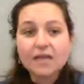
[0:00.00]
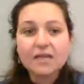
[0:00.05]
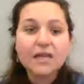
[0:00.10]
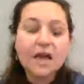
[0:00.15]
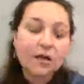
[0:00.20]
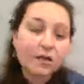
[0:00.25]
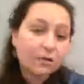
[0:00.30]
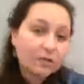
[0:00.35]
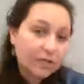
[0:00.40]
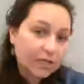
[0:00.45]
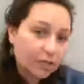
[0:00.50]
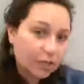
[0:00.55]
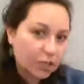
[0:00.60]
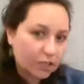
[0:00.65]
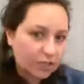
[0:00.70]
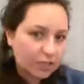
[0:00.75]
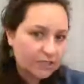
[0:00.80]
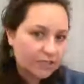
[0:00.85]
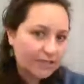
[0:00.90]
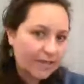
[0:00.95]
not only is she
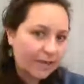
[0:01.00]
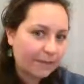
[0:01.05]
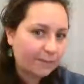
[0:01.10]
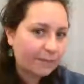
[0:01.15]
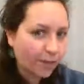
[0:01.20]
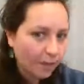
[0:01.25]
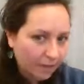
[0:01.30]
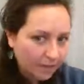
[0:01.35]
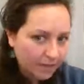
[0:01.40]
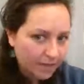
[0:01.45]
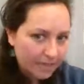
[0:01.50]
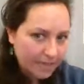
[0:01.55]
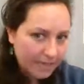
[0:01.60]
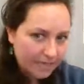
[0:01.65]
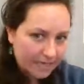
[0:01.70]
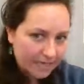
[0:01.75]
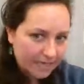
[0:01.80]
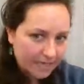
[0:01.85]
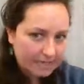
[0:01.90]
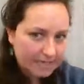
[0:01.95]
going to take part in
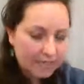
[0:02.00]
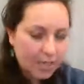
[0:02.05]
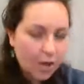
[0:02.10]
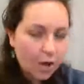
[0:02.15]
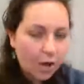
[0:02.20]
this,